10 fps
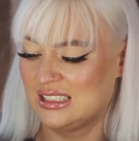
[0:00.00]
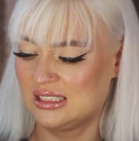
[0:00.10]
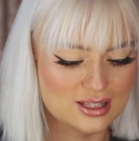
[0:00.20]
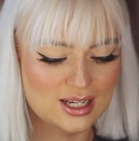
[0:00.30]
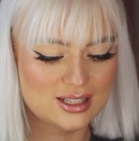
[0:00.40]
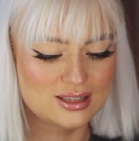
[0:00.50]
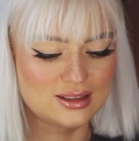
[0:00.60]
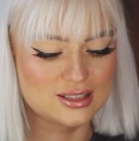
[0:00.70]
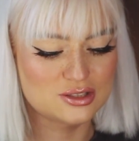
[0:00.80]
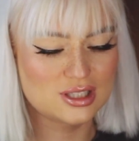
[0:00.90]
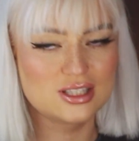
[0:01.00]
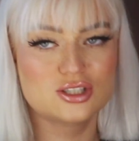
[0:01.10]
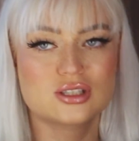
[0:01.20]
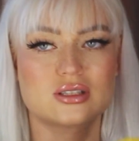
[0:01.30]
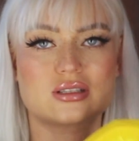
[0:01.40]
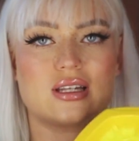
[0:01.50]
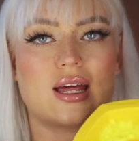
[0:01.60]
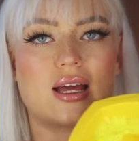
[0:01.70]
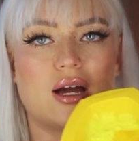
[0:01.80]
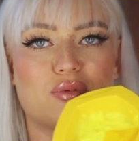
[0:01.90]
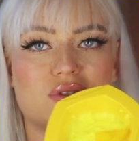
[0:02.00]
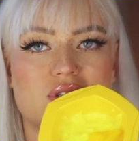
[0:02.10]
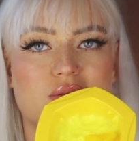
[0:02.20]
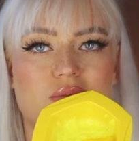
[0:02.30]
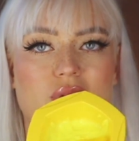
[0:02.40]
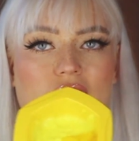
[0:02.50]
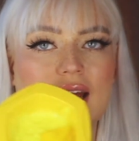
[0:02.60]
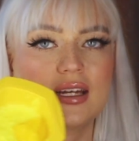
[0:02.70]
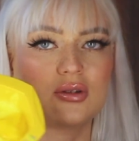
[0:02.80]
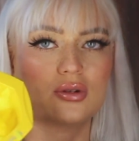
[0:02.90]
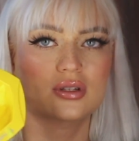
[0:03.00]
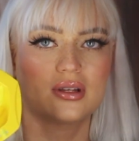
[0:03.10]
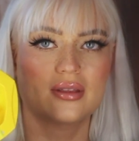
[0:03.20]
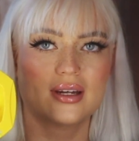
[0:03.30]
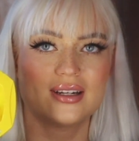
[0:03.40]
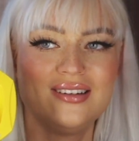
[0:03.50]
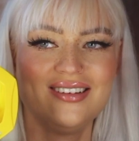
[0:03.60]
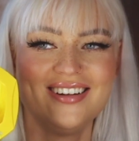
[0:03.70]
that literally just looks like I put some egg yolk in there.